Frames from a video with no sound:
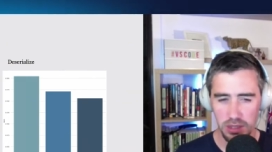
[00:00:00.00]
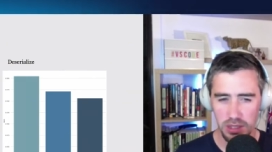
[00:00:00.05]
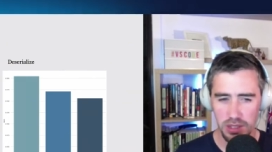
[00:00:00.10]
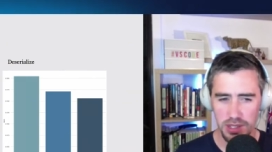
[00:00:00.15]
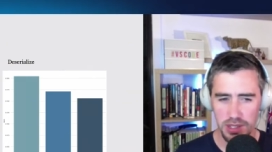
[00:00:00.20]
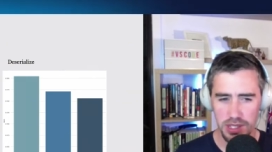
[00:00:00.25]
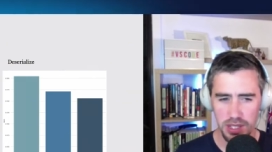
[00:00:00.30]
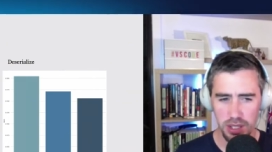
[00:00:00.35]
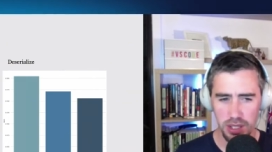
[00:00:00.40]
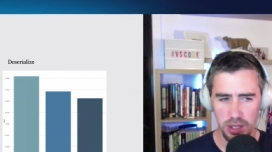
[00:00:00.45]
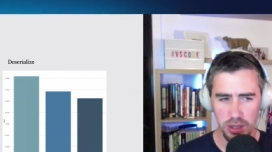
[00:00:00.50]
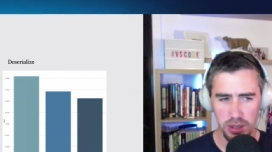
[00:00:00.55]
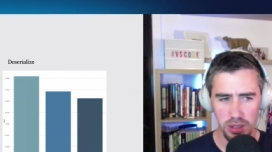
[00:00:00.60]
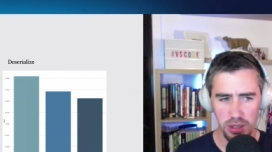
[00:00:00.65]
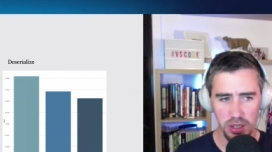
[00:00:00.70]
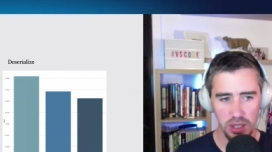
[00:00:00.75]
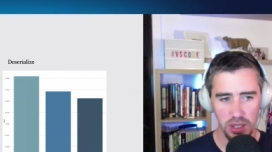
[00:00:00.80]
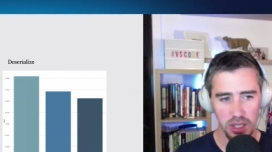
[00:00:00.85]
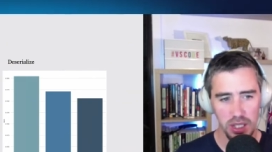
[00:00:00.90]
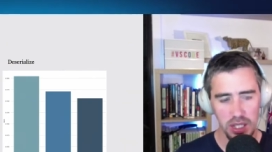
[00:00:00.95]
So,
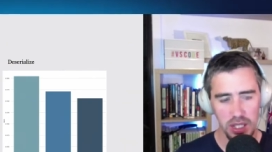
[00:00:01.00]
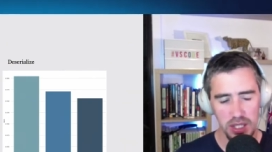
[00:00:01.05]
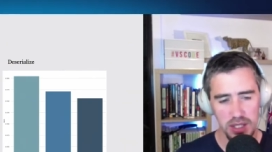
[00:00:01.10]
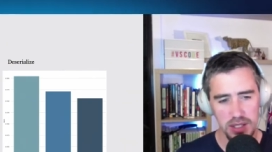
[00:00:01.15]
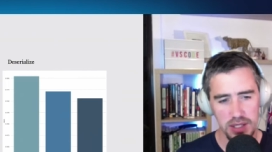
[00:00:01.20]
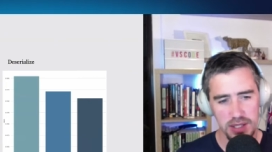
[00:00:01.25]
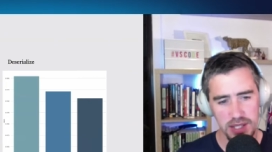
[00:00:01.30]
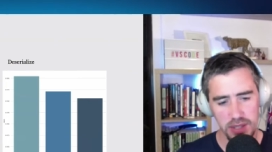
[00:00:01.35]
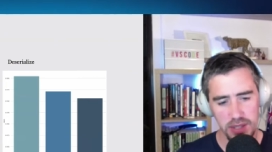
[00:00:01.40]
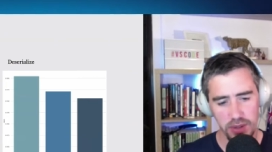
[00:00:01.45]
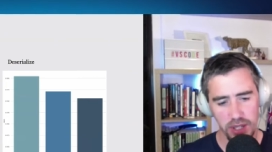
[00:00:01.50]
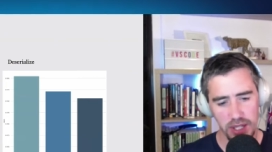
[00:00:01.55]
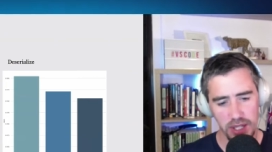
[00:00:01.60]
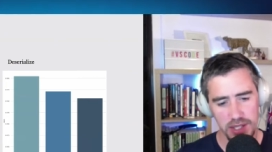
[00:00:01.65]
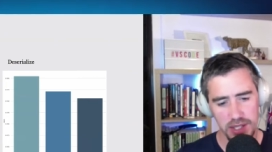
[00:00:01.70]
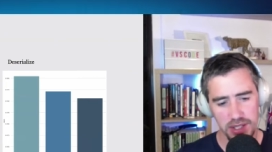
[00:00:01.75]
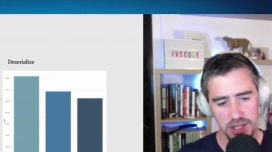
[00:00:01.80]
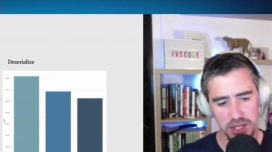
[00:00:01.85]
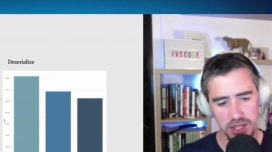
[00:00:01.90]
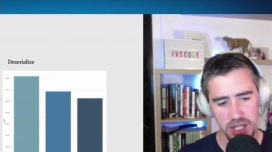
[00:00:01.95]

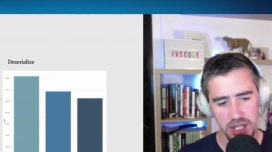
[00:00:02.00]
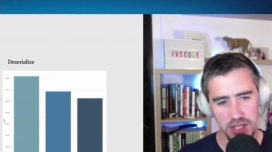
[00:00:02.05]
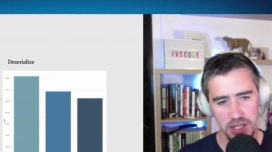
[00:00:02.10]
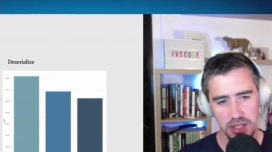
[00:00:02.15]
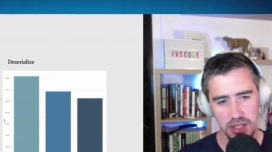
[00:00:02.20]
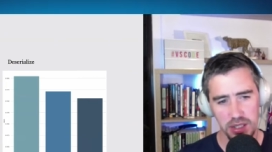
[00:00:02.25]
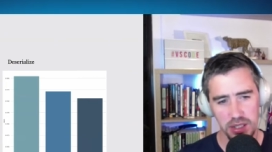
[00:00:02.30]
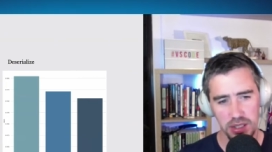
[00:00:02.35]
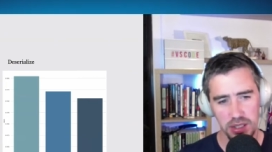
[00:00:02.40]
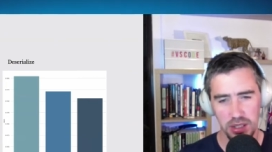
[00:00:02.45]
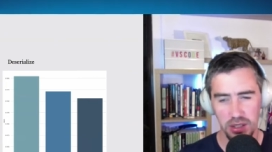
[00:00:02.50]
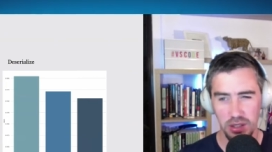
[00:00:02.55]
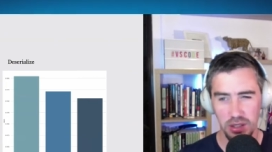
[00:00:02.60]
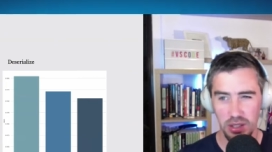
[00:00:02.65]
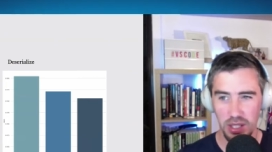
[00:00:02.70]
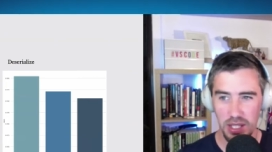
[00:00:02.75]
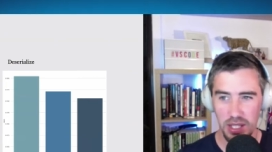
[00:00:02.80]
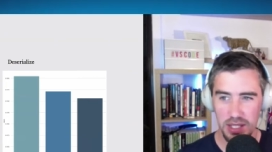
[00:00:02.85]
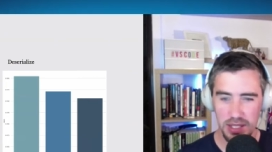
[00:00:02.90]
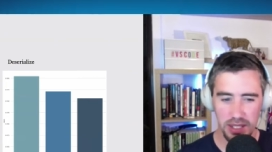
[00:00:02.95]
serializing JSON
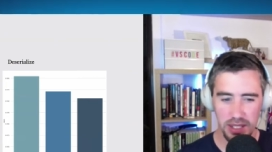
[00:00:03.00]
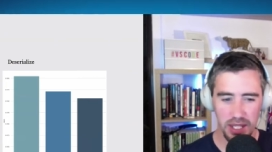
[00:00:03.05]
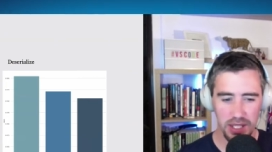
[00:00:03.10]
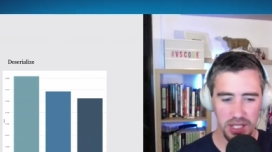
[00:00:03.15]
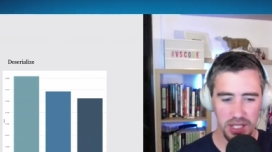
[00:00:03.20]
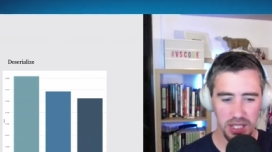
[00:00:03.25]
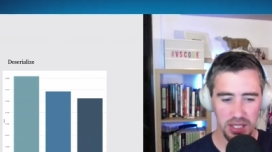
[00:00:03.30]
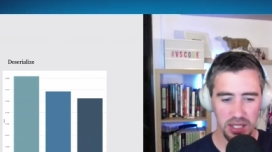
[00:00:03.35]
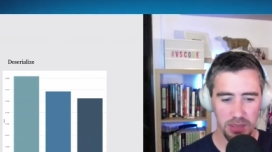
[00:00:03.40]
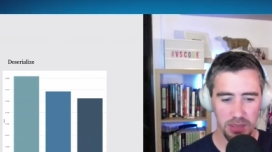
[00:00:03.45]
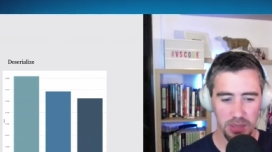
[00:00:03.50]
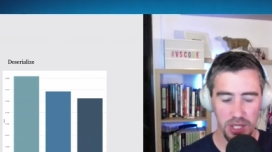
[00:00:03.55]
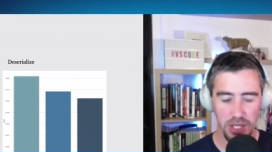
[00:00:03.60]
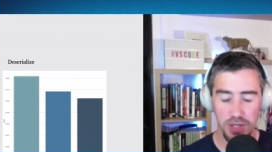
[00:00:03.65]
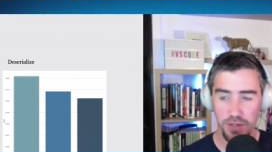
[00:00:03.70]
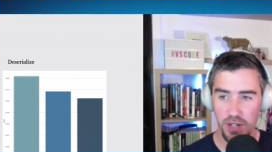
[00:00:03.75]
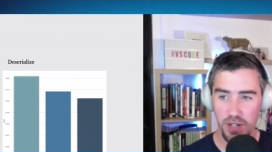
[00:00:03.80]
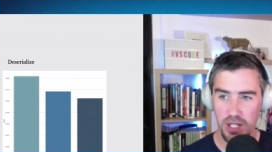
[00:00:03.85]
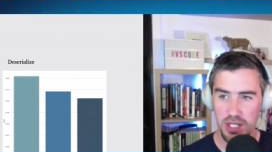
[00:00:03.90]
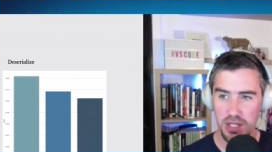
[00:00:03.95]
isn't actually that much
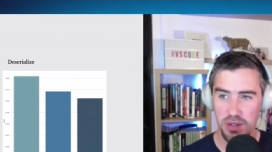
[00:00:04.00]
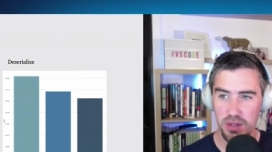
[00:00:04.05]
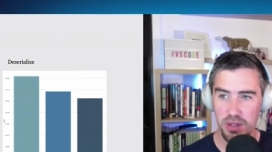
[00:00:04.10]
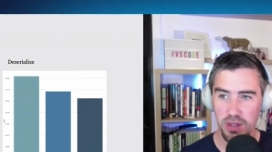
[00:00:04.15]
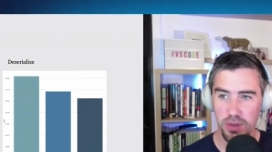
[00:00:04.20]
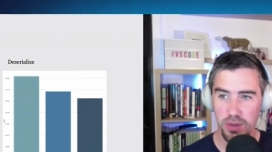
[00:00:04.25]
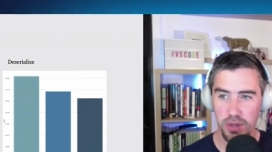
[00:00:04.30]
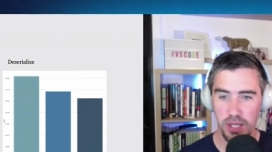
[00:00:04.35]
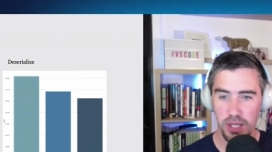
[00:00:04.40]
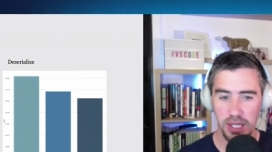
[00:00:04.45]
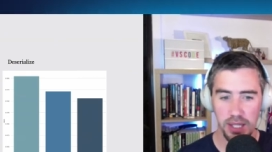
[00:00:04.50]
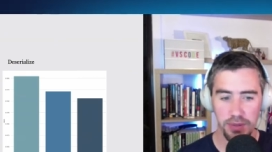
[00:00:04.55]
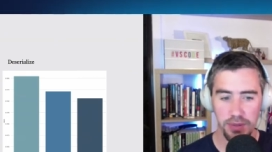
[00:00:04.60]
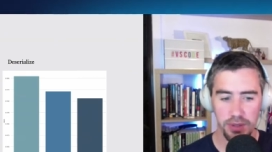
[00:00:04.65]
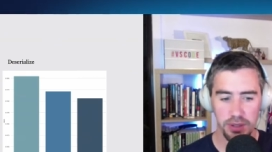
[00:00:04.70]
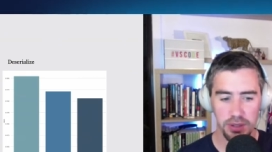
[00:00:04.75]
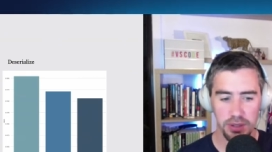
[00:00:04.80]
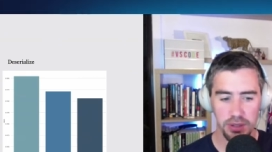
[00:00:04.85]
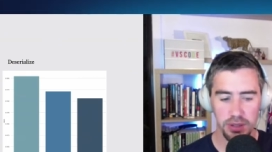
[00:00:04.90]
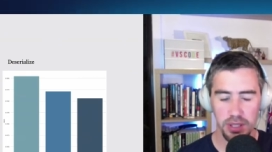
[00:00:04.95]
faster in
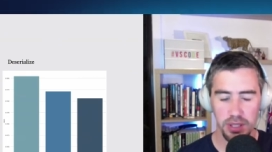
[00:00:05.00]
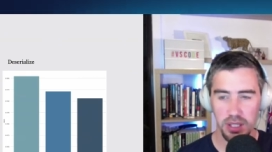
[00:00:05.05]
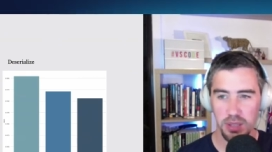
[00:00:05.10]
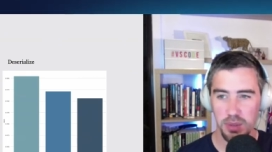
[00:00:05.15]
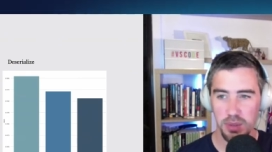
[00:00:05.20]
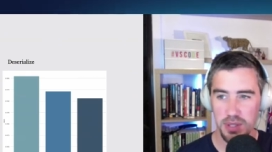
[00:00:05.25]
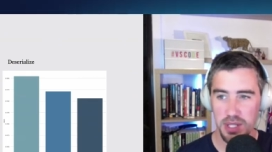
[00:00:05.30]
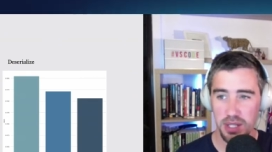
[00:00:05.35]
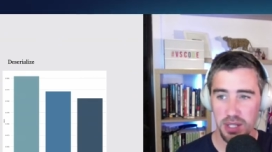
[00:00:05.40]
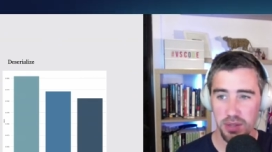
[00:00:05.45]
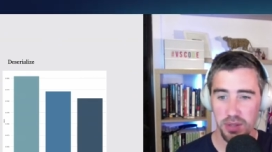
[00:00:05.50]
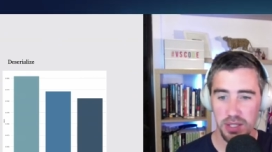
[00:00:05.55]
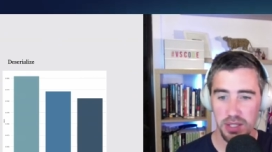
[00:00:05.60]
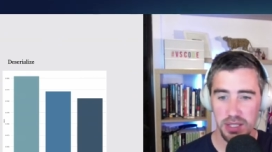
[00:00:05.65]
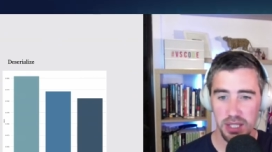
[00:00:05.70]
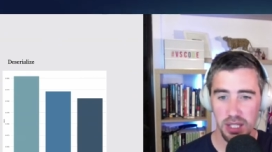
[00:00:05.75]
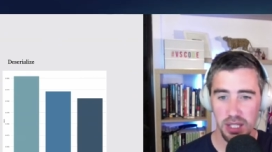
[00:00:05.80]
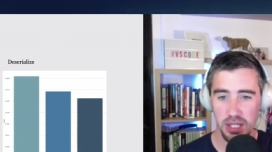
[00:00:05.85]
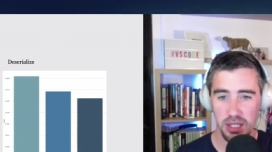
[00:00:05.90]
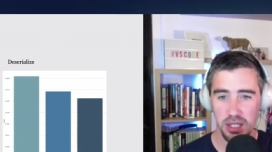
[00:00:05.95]
311 than it was in
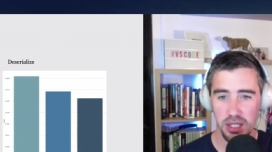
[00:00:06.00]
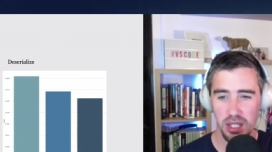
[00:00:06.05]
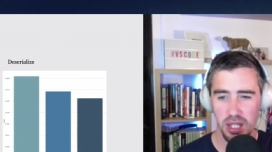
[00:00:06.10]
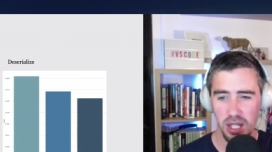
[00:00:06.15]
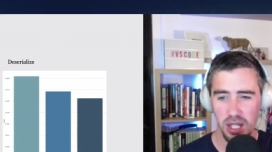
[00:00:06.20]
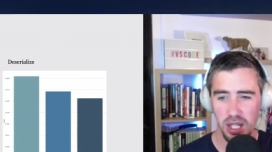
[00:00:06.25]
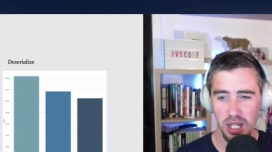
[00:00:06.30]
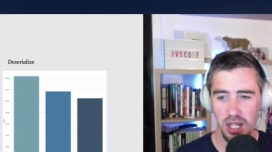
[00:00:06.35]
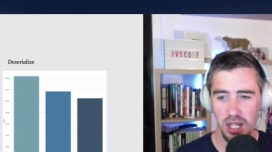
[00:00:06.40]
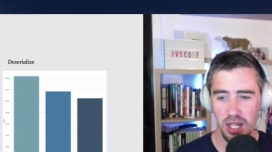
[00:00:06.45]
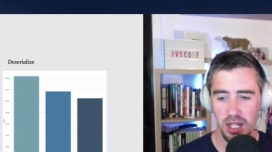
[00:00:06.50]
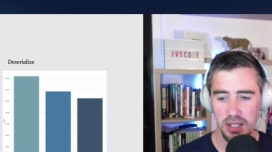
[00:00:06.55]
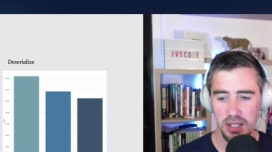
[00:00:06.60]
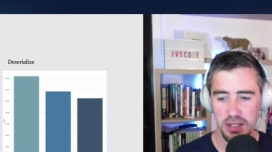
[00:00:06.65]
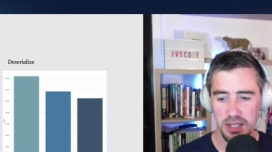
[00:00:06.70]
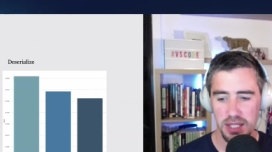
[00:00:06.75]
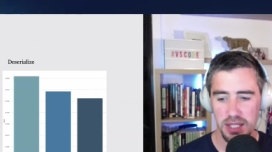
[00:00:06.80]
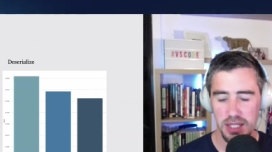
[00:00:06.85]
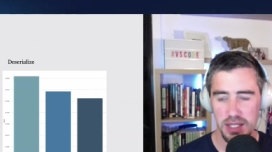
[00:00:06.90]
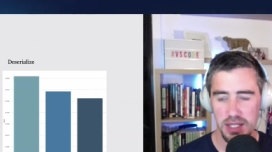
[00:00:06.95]
310, and
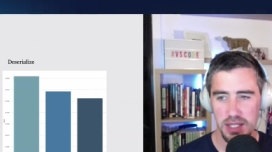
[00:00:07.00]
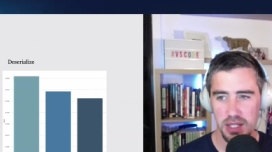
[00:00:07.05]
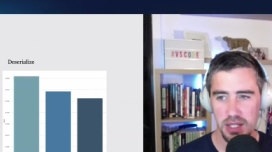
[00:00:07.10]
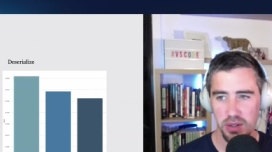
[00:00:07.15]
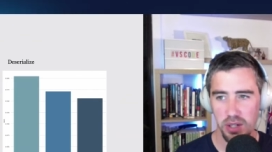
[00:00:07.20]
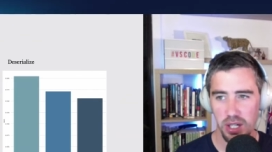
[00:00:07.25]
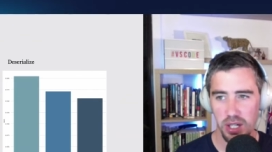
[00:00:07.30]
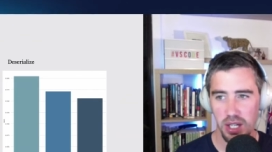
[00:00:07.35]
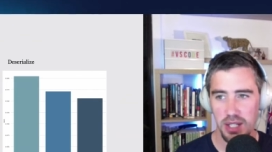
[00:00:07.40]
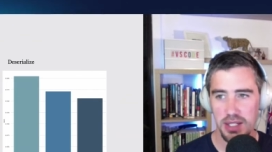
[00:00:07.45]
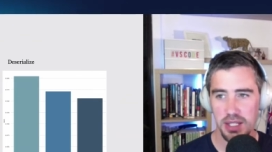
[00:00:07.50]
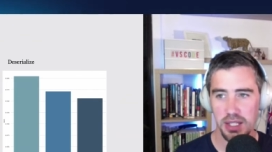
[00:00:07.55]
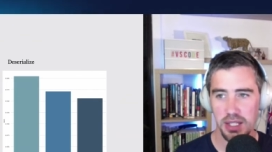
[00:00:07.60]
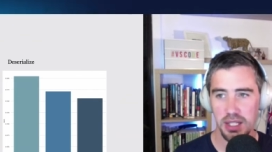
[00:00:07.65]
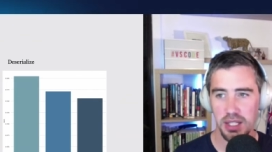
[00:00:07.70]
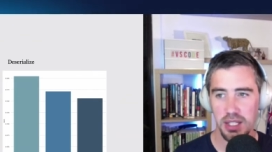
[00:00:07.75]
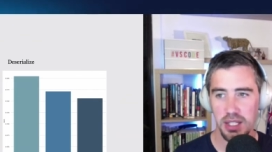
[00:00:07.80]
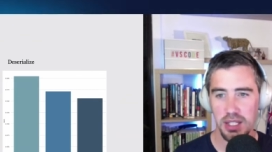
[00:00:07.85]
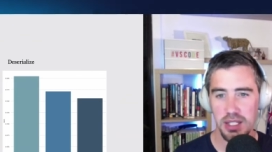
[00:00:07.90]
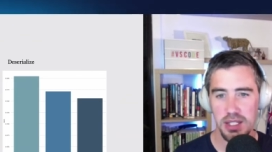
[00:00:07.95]
deserializing
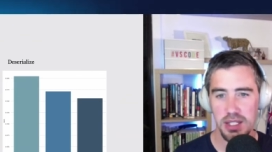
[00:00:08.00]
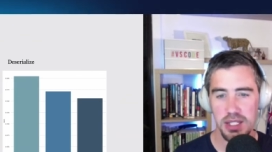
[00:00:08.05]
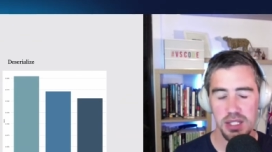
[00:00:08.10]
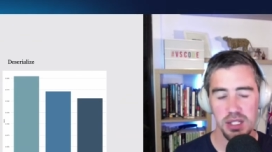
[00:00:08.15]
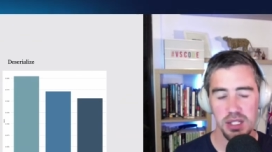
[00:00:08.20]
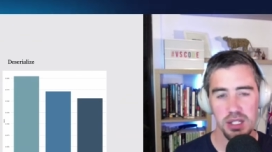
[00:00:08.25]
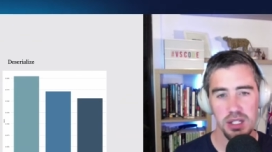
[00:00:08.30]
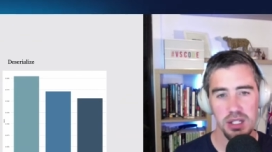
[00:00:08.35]
it is